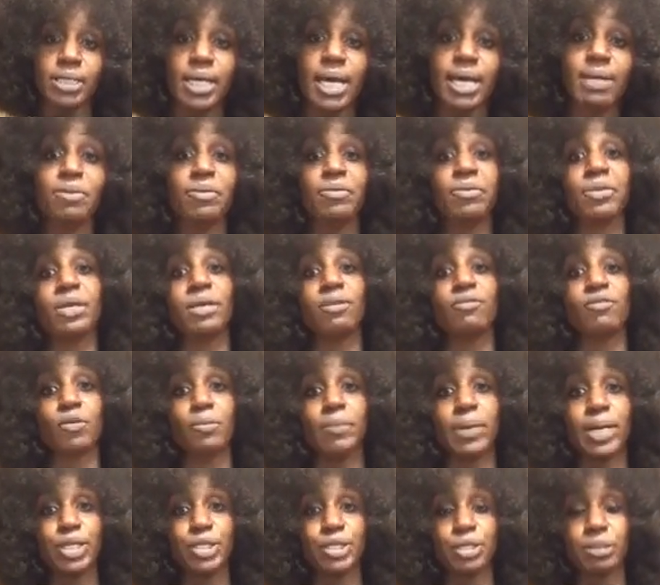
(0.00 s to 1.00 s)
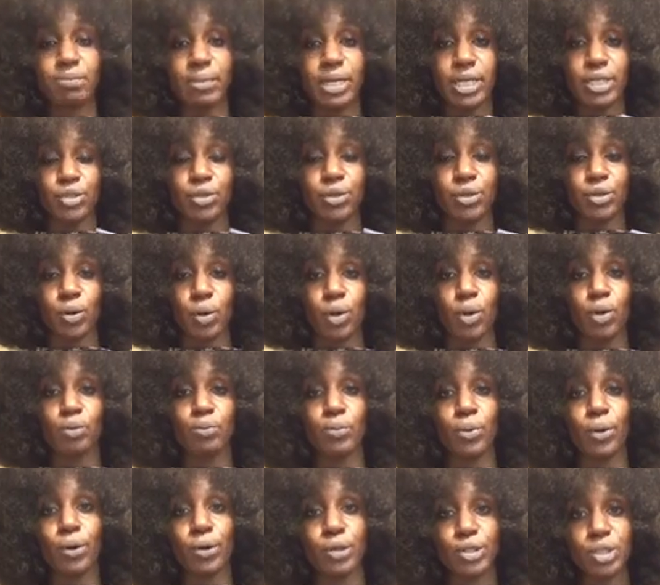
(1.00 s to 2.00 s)
tailor the information based on your own
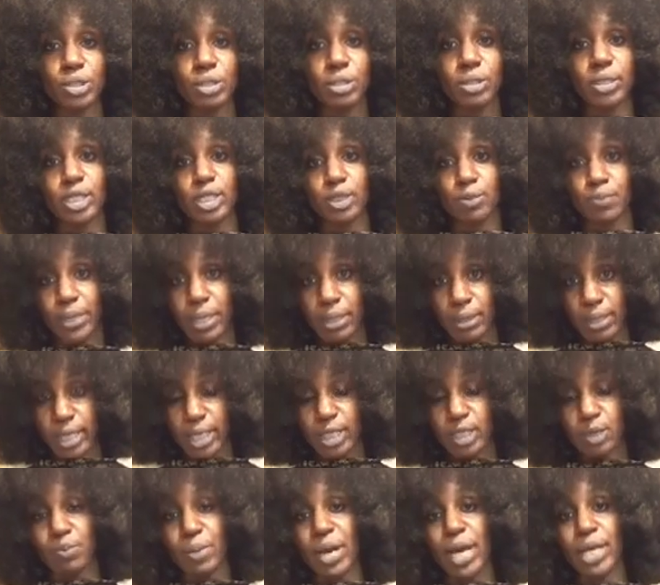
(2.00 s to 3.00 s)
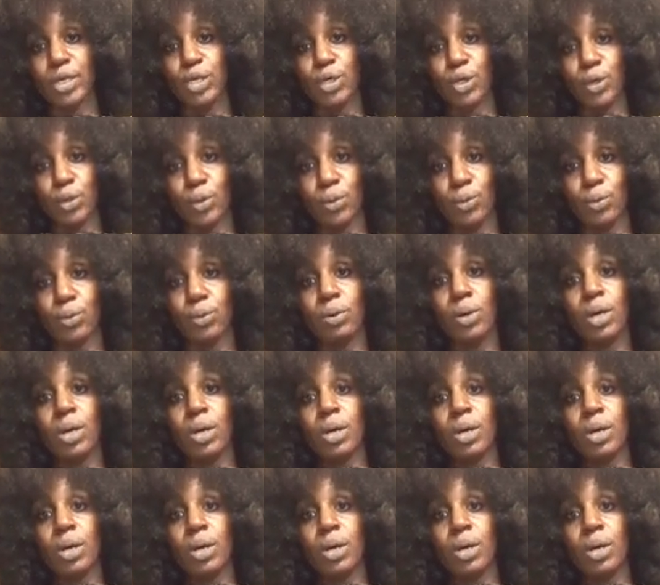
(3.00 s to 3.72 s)
personal experience by you